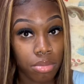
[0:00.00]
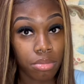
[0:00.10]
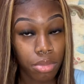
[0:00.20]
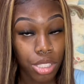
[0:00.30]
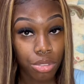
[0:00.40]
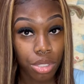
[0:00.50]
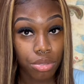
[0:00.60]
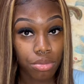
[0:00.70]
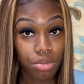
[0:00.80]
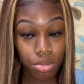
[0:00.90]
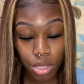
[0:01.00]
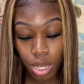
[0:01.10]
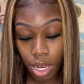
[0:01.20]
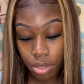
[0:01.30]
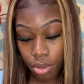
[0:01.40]
Make sure you
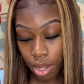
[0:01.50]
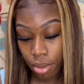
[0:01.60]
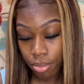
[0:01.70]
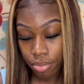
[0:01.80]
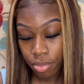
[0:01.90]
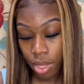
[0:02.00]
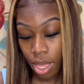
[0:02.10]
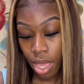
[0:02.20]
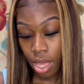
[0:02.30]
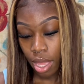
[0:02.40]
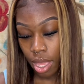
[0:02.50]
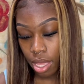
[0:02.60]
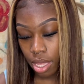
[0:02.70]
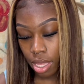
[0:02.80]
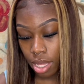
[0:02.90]
gotta do that.
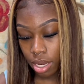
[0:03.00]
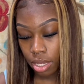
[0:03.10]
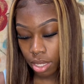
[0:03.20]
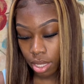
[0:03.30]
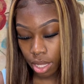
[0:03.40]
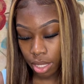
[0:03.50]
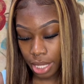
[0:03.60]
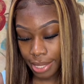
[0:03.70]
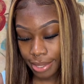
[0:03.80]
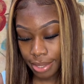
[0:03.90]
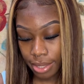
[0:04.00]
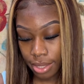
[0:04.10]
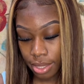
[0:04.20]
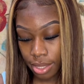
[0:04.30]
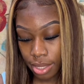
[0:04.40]
And another thing
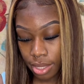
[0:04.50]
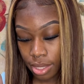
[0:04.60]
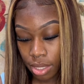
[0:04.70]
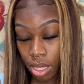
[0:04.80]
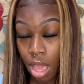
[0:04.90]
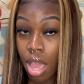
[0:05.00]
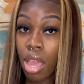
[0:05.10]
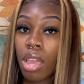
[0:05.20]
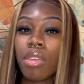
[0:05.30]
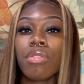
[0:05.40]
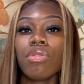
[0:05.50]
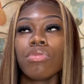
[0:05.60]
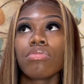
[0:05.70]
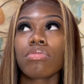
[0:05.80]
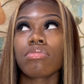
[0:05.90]
is,
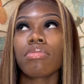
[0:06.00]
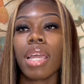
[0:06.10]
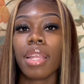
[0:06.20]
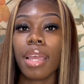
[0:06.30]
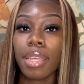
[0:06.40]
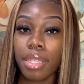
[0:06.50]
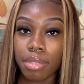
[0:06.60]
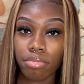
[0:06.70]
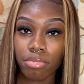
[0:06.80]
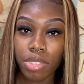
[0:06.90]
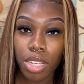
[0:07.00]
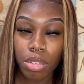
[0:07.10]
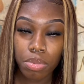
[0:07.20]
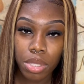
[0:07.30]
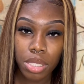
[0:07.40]
you might not get
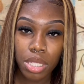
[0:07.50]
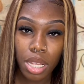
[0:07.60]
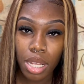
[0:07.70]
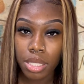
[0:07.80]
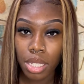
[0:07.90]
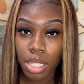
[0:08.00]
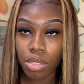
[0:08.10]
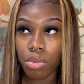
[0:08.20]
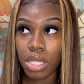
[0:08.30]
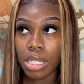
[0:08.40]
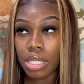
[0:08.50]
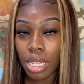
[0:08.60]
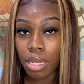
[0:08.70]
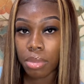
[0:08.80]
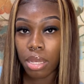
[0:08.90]
companies to contact you within the
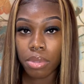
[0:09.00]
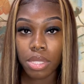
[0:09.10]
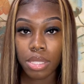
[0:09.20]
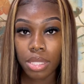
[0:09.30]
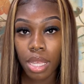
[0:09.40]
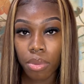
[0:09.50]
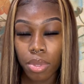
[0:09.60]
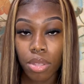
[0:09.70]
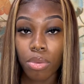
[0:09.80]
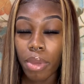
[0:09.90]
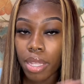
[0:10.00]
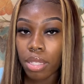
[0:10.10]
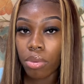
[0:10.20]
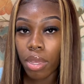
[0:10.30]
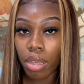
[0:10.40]
same day, within the same week. You might have to
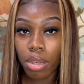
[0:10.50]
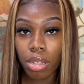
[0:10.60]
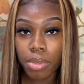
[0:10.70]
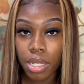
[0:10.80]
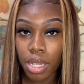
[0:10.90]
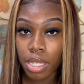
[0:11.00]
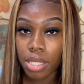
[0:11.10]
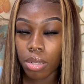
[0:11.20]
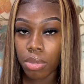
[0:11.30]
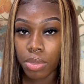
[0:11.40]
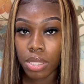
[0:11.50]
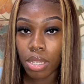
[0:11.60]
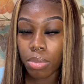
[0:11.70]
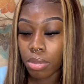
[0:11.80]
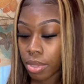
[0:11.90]
wait a couple of days, couple of weeks,
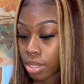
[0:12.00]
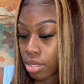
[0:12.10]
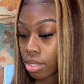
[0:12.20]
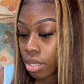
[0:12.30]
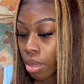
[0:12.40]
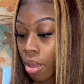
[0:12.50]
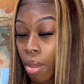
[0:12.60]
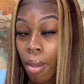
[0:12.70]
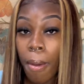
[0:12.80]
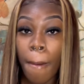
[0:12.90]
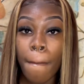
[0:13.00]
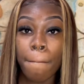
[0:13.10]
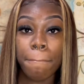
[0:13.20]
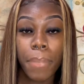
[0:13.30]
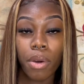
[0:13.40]
couple of months.
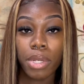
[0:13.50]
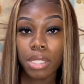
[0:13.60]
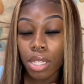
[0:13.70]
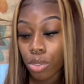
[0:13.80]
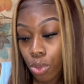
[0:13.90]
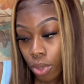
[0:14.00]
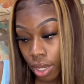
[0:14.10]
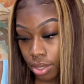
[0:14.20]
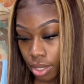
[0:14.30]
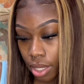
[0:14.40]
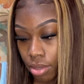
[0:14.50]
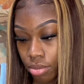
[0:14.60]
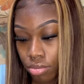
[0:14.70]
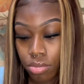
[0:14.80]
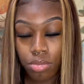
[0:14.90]
But once they do contact you,